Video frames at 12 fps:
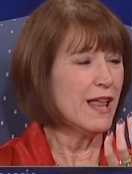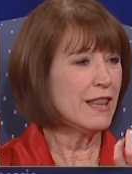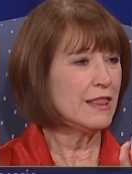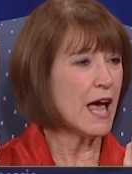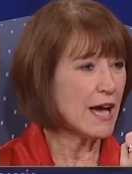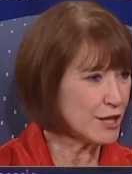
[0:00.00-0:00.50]

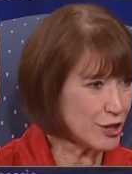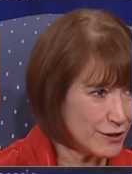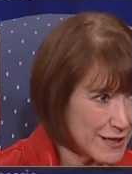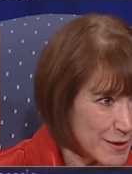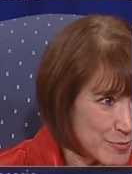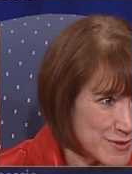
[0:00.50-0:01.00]
lock your
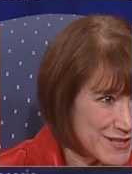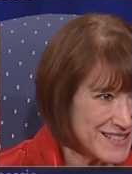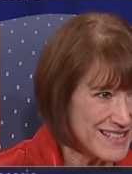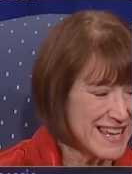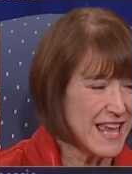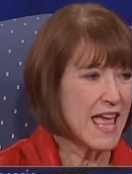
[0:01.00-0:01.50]
lips
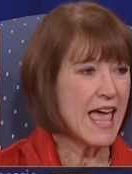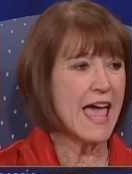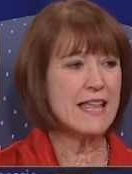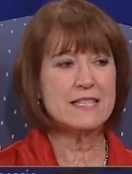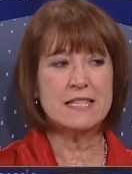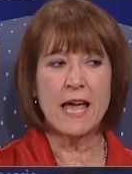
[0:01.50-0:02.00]
uh-huh.
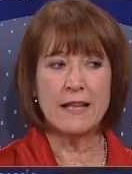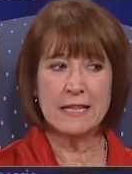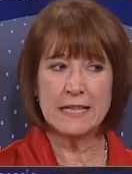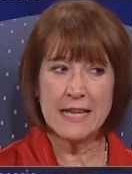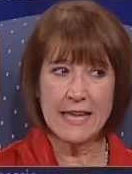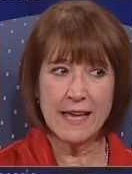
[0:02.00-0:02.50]
and
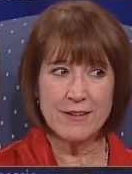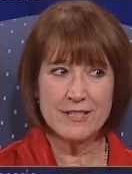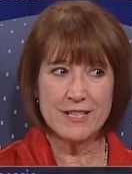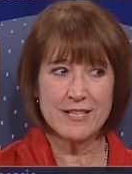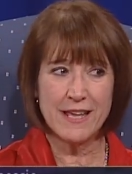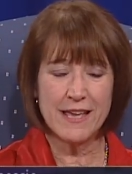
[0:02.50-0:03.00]
silently count
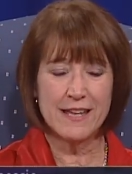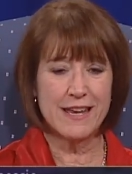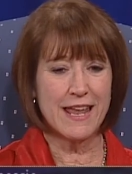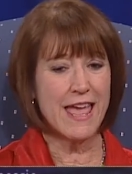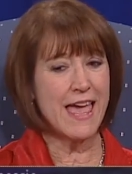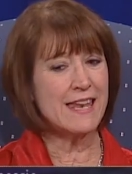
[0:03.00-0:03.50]
to ten.
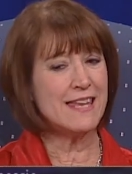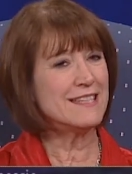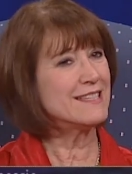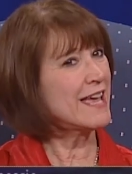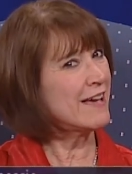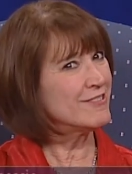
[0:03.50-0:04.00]
Sure. And
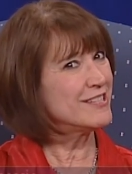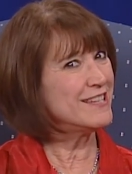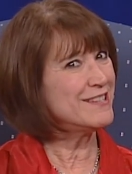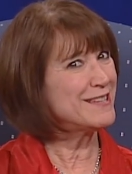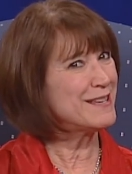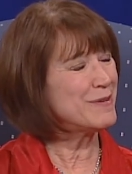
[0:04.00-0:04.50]
it sounds
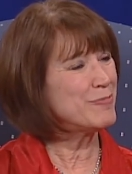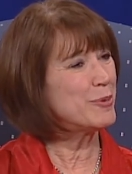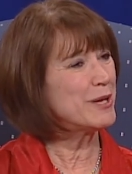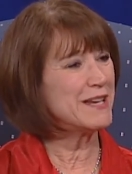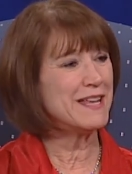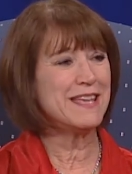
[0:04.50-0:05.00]
easy,
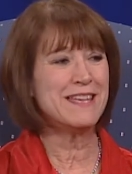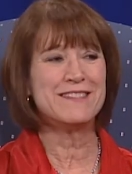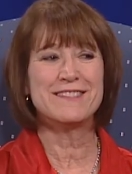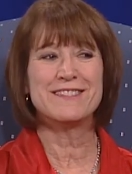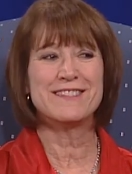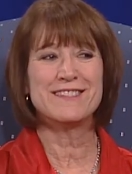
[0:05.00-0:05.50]
but
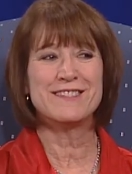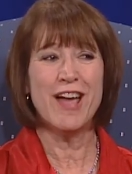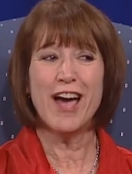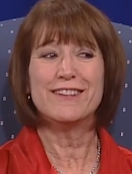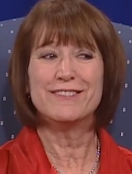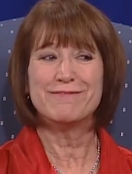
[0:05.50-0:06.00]
it's
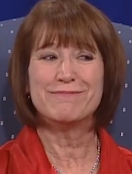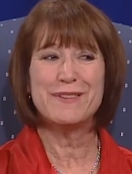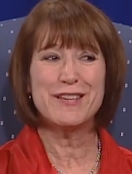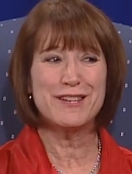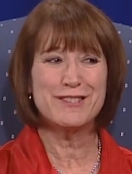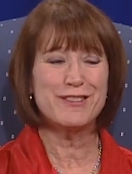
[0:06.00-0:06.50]
not,
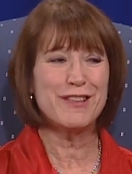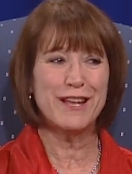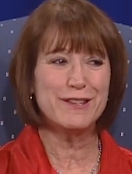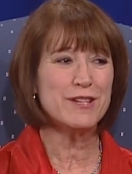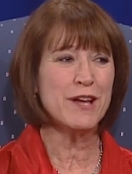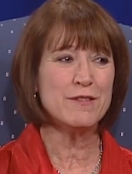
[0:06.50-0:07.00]
because a
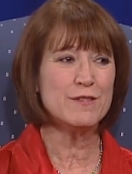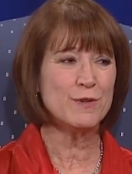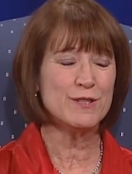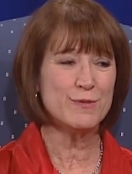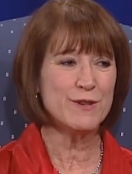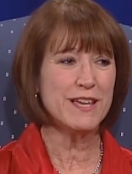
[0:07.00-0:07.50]
lot of times
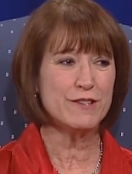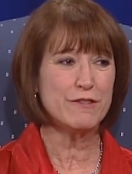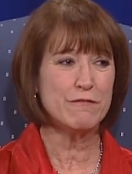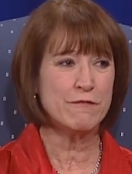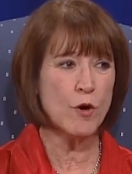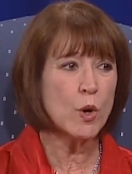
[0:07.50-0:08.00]
once we get
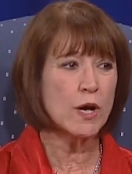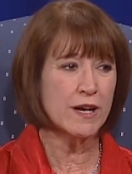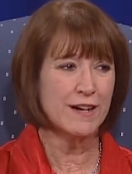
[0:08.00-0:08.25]
to four,